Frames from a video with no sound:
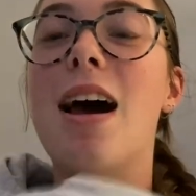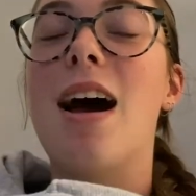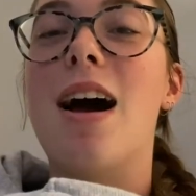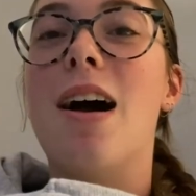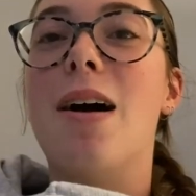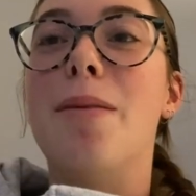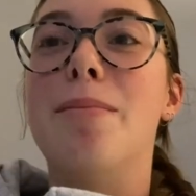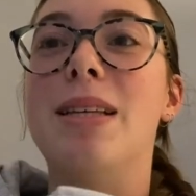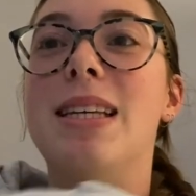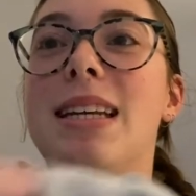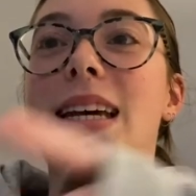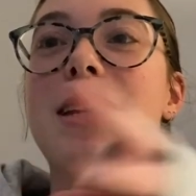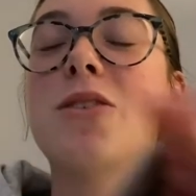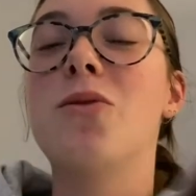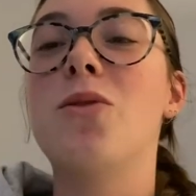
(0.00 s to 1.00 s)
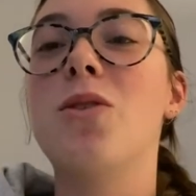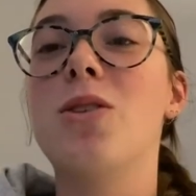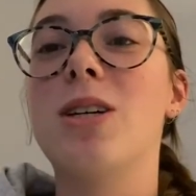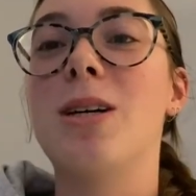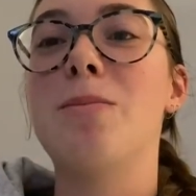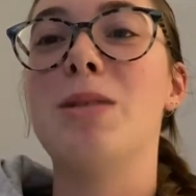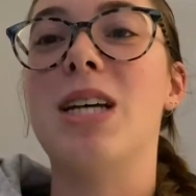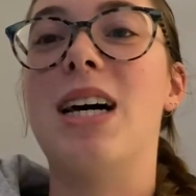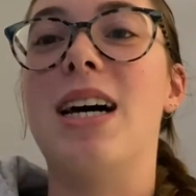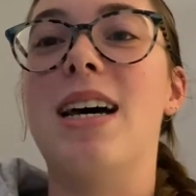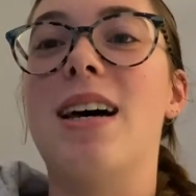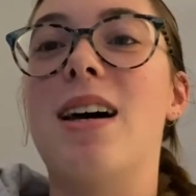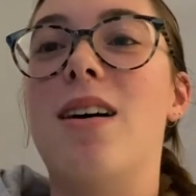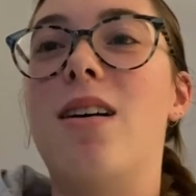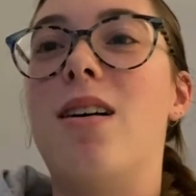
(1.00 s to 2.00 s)
Um, but the next few clips
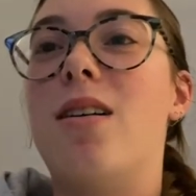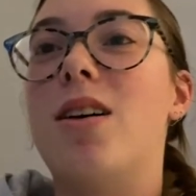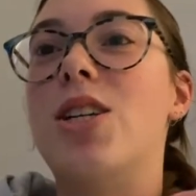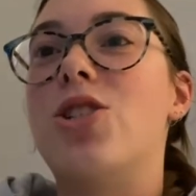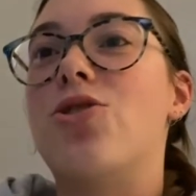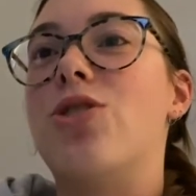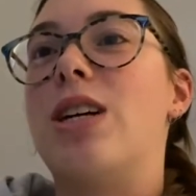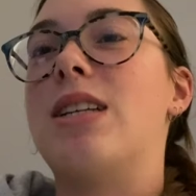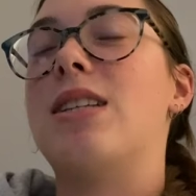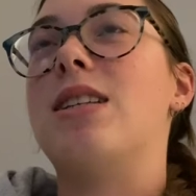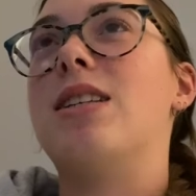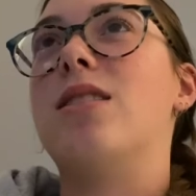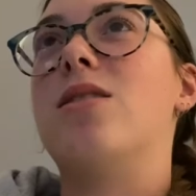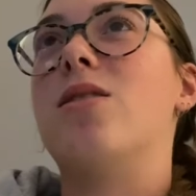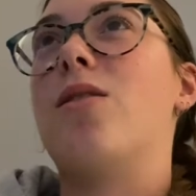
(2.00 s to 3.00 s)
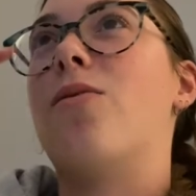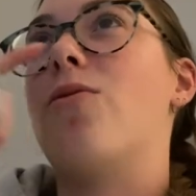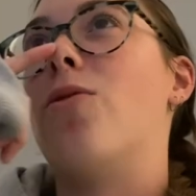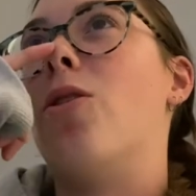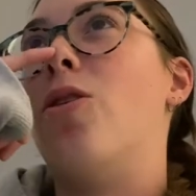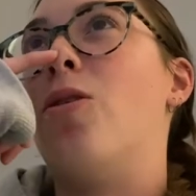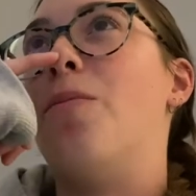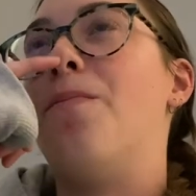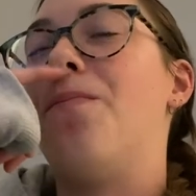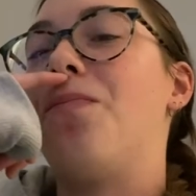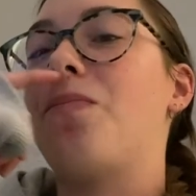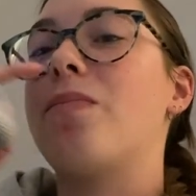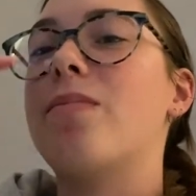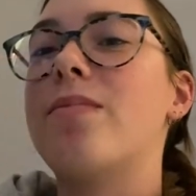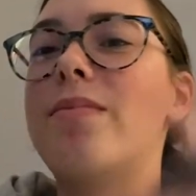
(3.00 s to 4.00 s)
are dresses from
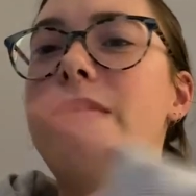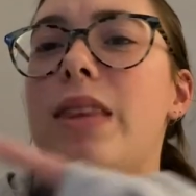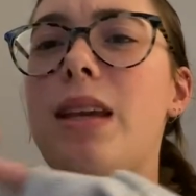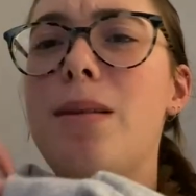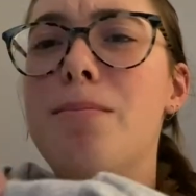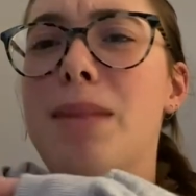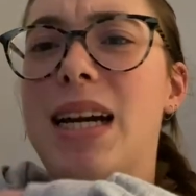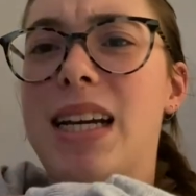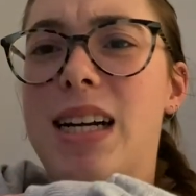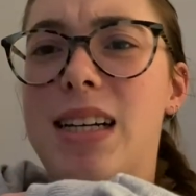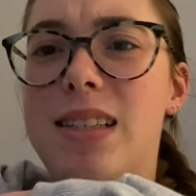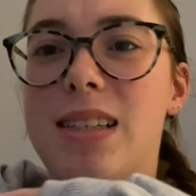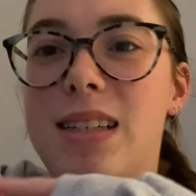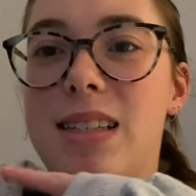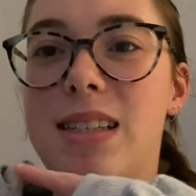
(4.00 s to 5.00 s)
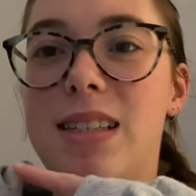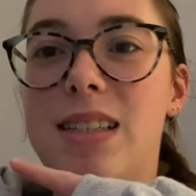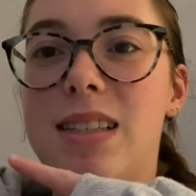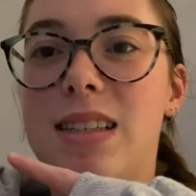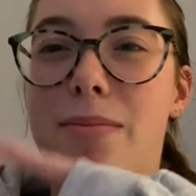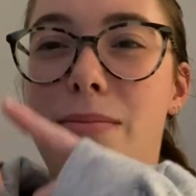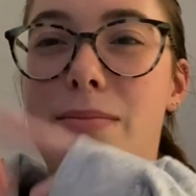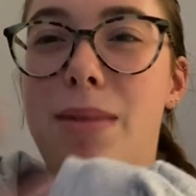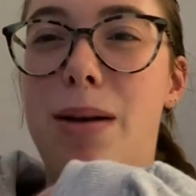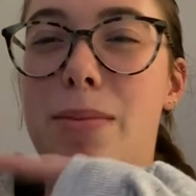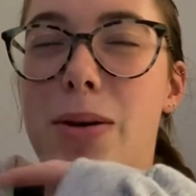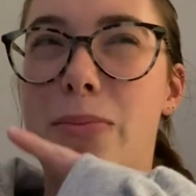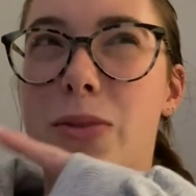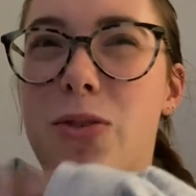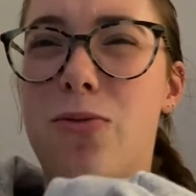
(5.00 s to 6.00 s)
my cousins, my
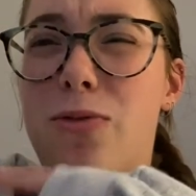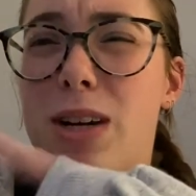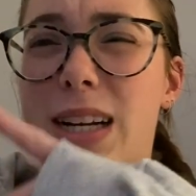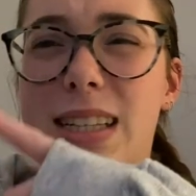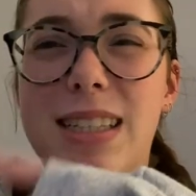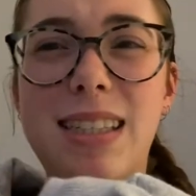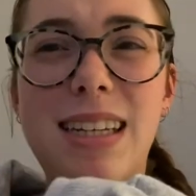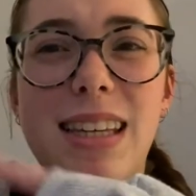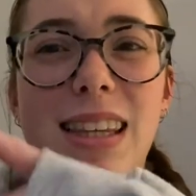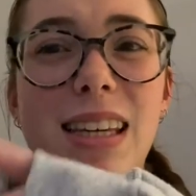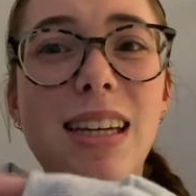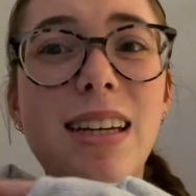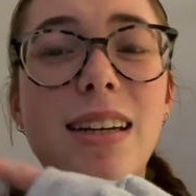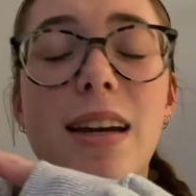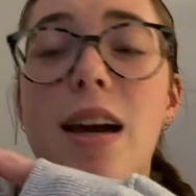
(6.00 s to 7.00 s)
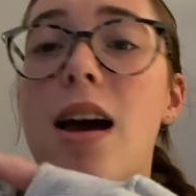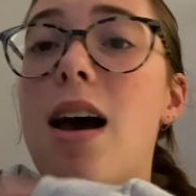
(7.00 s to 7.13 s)
mum's friends, I think,